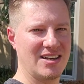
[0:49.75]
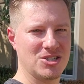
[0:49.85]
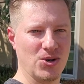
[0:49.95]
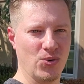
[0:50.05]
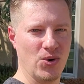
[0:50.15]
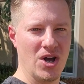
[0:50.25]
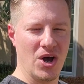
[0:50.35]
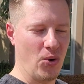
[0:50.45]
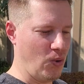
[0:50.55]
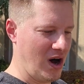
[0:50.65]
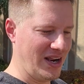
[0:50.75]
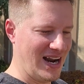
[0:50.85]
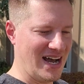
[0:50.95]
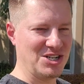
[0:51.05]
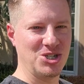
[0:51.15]
So why
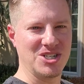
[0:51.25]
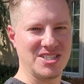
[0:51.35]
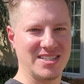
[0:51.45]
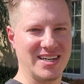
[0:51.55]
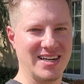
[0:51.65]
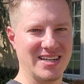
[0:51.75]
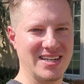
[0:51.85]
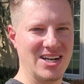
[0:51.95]
not just, uh,